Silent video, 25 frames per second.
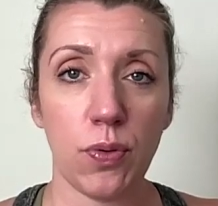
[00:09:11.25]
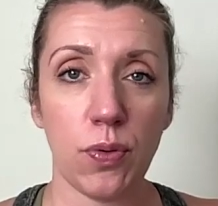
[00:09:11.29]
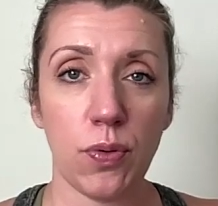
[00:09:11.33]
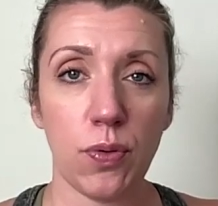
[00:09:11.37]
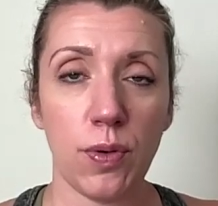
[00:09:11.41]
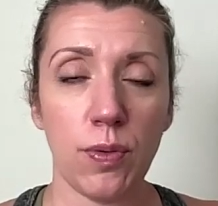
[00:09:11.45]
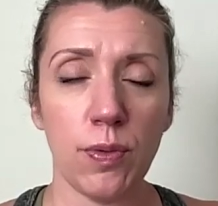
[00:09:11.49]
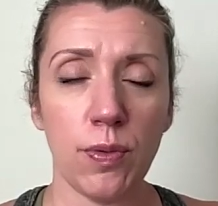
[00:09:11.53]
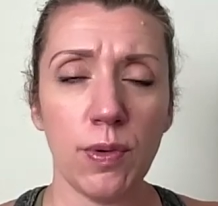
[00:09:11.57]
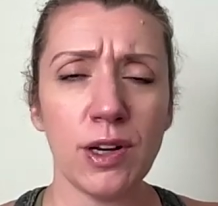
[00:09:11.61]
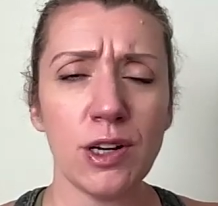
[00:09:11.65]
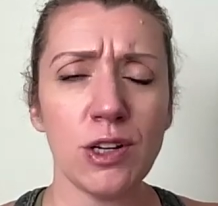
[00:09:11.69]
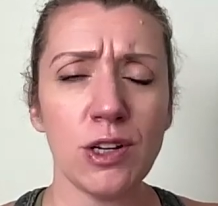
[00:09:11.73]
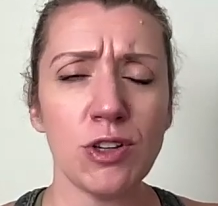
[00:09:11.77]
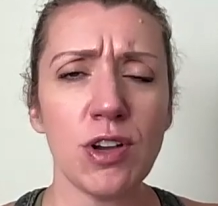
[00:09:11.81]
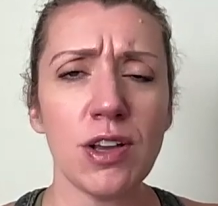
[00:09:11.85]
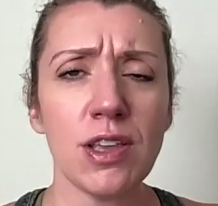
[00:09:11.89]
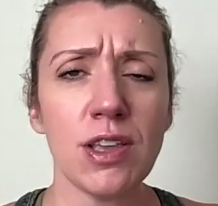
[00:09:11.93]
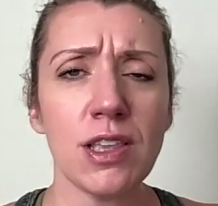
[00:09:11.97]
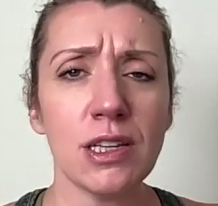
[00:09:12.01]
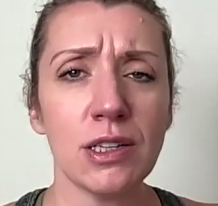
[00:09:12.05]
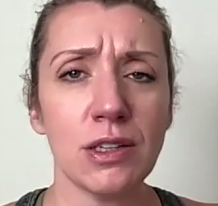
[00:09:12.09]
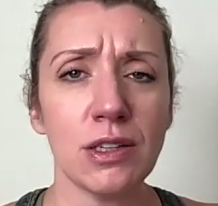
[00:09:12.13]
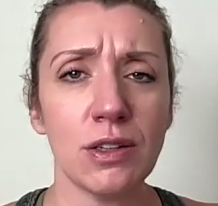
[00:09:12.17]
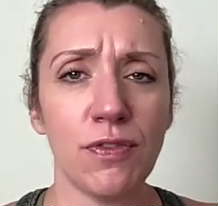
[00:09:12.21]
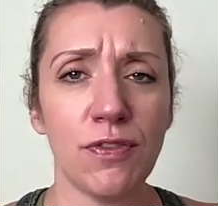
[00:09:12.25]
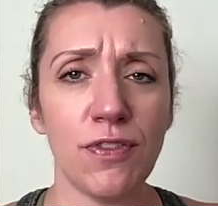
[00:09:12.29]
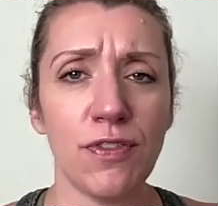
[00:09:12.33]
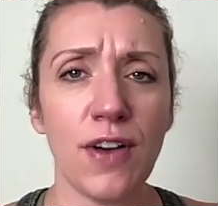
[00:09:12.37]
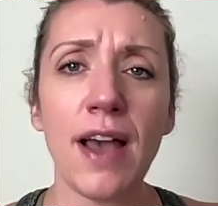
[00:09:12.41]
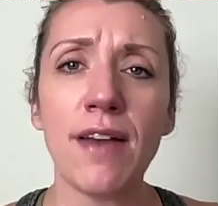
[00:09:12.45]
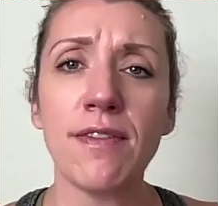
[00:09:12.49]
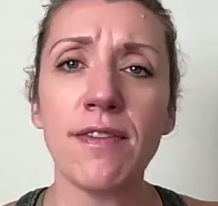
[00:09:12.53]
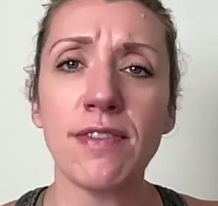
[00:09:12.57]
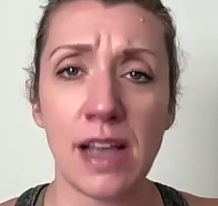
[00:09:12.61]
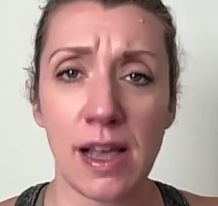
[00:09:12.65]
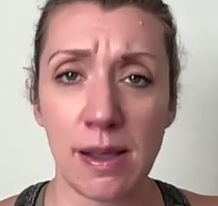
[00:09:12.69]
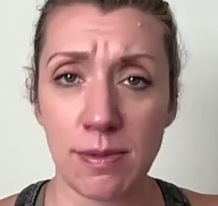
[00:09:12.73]
And we're going to try this
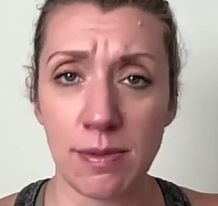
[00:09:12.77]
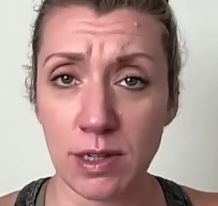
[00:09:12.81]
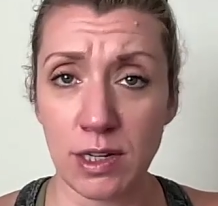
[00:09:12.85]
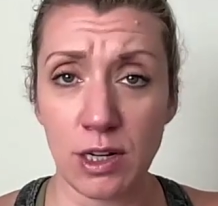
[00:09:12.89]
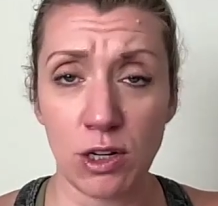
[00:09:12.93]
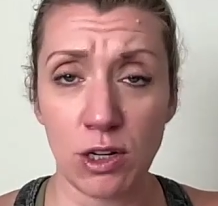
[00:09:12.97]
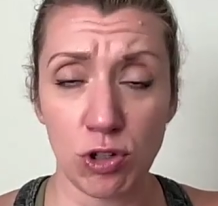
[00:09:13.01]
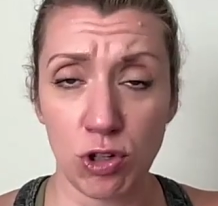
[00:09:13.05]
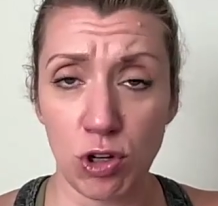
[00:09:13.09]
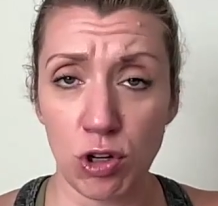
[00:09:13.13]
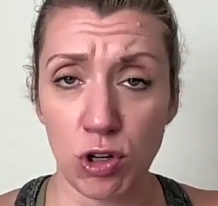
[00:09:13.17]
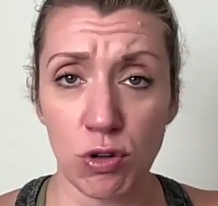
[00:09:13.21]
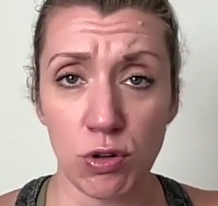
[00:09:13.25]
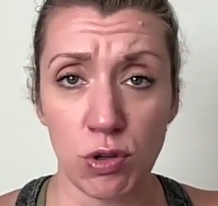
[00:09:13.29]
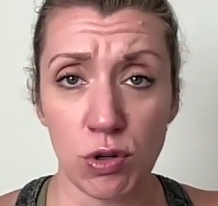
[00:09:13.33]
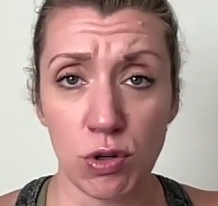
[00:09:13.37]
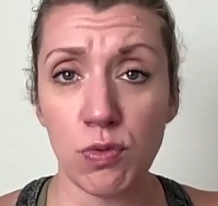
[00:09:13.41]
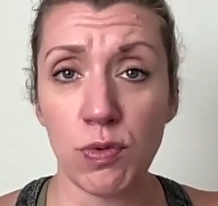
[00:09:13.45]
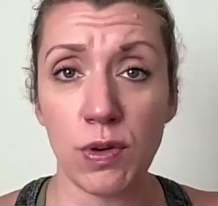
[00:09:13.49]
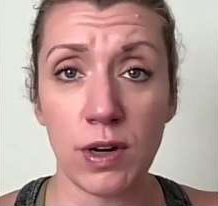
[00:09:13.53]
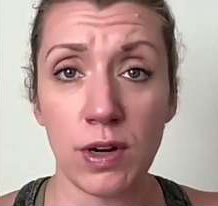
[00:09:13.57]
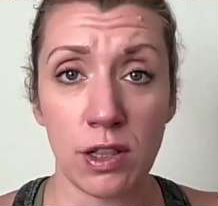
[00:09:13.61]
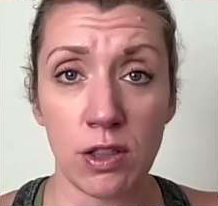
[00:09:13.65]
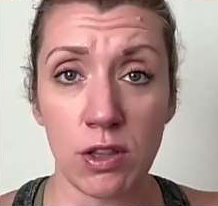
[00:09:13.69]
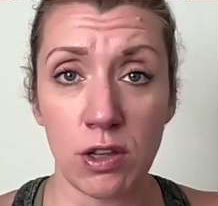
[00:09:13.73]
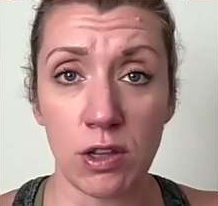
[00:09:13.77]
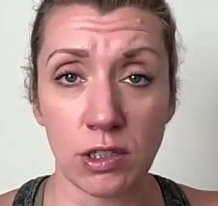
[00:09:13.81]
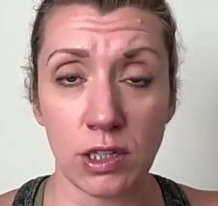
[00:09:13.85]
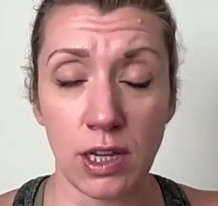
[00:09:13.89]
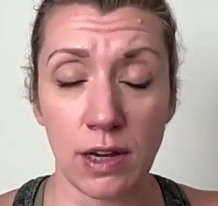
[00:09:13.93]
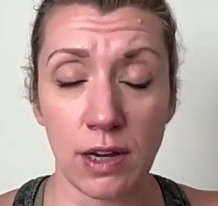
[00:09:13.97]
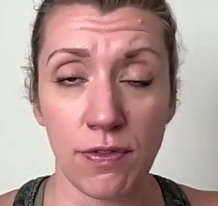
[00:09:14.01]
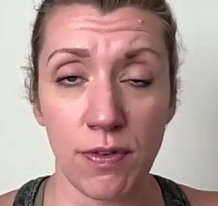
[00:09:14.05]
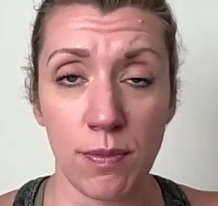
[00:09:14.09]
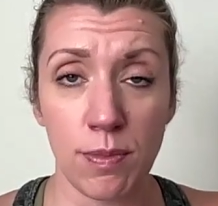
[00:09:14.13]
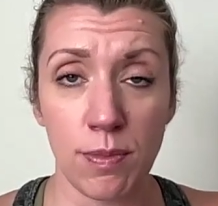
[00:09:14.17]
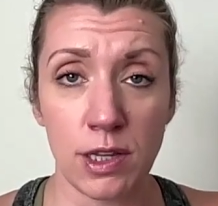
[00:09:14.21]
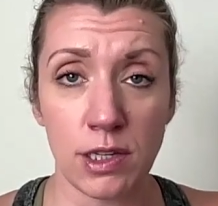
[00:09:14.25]
5 times and I'll show you what it looks
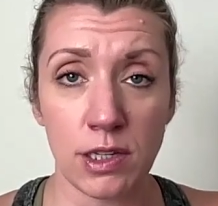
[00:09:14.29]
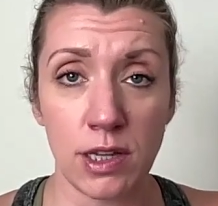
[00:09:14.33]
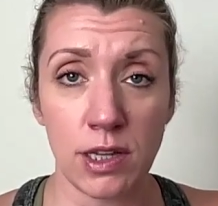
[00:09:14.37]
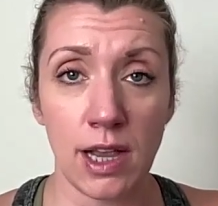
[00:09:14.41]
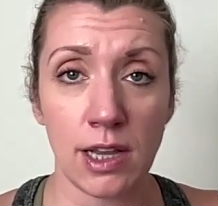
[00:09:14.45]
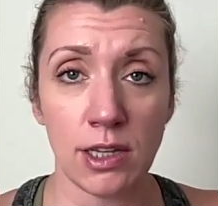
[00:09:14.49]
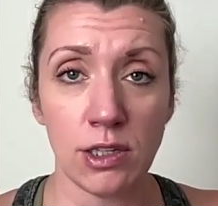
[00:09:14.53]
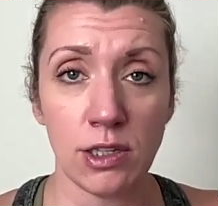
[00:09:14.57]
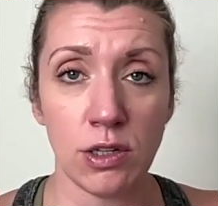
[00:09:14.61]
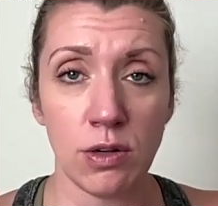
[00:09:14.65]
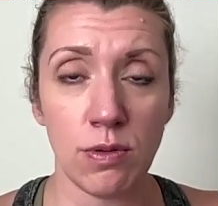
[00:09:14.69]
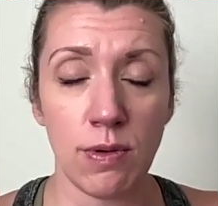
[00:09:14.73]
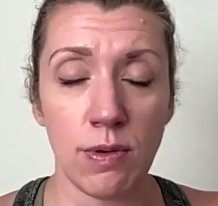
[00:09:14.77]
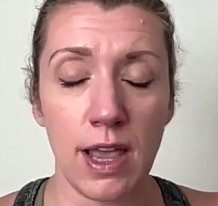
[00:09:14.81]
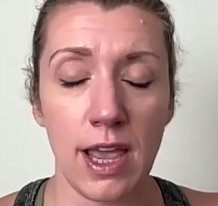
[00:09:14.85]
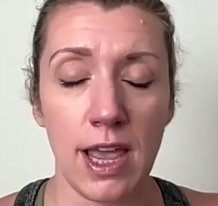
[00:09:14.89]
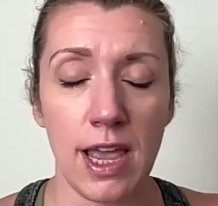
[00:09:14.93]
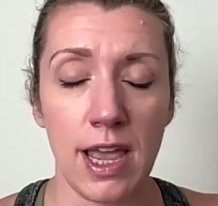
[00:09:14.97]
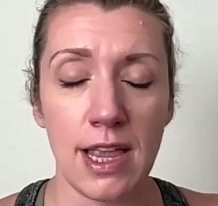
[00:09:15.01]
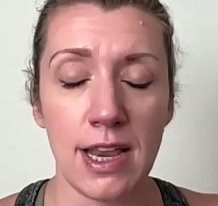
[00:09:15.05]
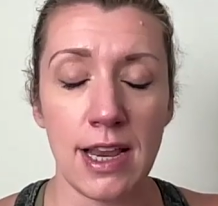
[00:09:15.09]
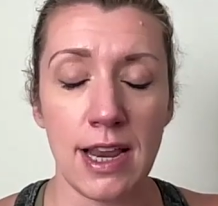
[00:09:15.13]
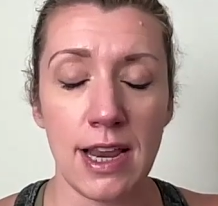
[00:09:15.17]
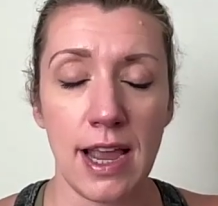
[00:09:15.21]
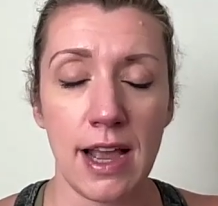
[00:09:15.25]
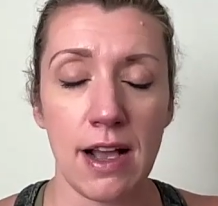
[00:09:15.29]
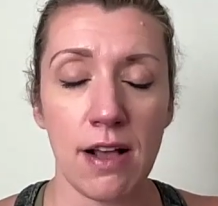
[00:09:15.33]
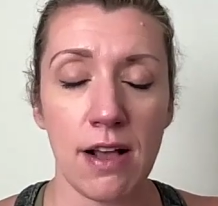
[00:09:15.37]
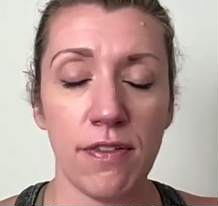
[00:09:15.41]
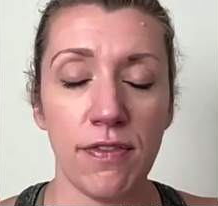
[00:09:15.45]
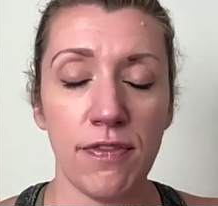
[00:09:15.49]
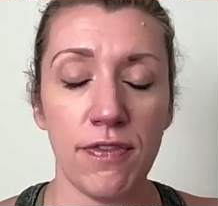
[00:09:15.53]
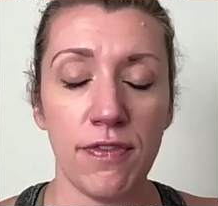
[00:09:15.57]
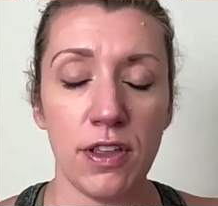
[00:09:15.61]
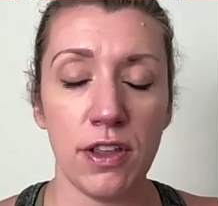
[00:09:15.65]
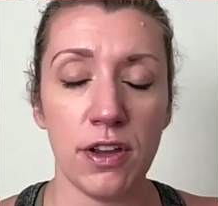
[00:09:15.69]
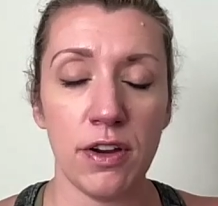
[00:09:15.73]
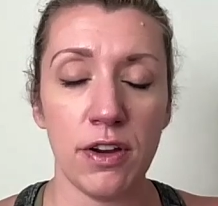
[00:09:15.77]
like from the side. So inhale,
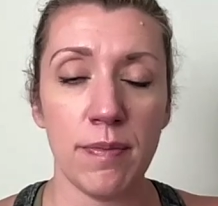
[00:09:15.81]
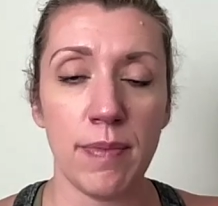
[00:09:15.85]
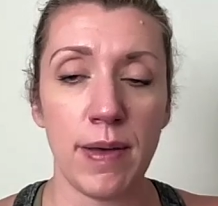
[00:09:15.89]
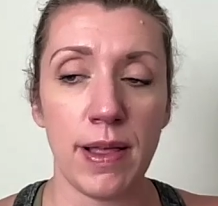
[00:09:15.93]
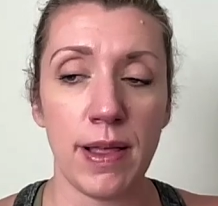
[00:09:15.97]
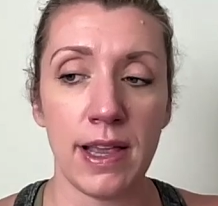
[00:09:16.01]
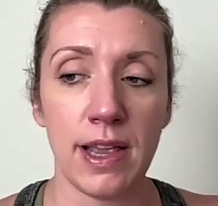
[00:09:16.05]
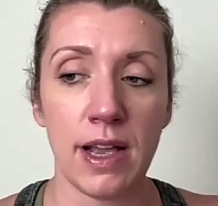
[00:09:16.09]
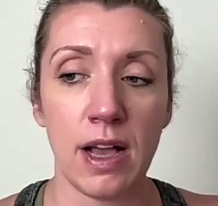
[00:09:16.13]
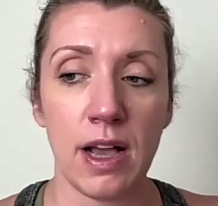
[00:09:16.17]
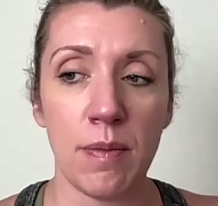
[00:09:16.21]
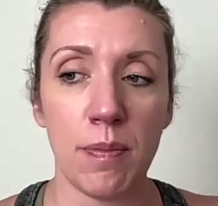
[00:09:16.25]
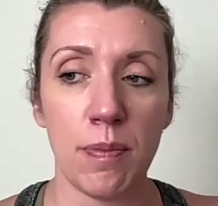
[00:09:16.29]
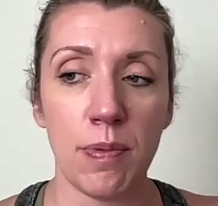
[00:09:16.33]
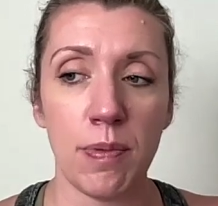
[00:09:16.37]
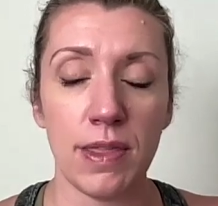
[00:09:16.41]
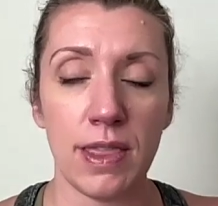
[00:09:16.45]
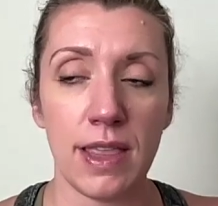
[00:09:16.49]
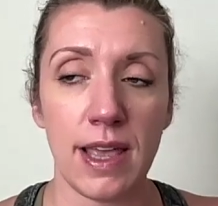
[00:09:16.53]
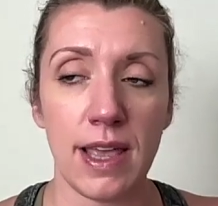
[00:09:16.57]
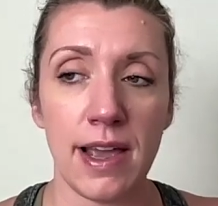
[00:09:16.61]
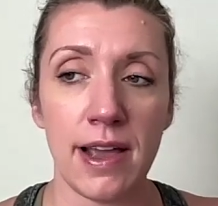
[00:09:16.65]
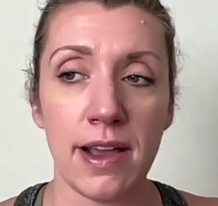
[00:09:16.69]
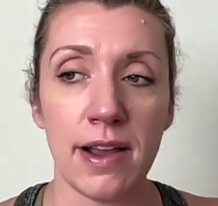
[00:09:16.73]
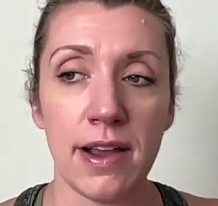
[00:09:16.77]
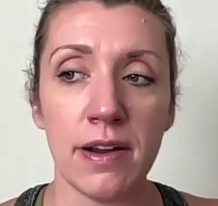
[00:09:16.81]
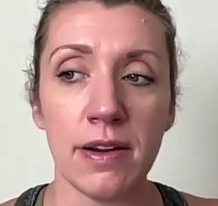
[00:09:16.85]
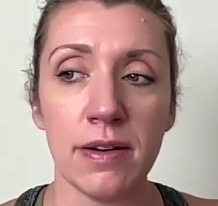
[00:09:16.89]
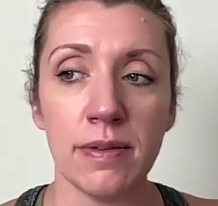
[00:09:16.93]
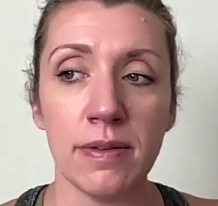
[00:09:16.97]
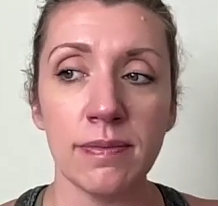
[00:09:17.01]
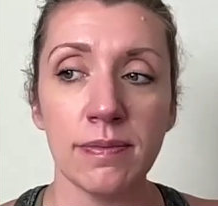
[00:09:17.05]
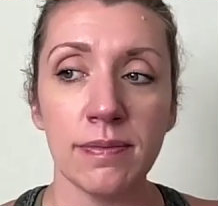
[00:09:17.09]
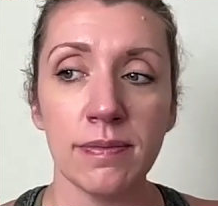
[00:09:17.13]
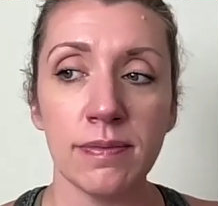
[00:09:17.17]
fill your belly up with air.